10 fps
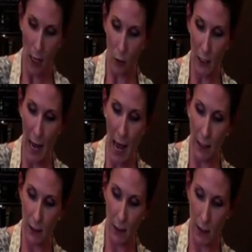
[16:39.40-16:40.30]
Now to
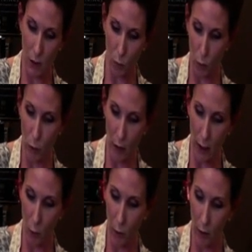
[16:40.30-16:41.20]
add to this
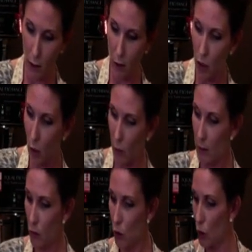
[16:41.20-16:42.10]
arugula, we are
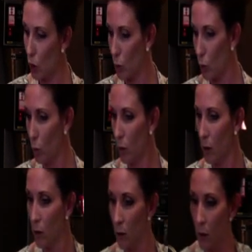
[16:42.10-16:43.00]
going to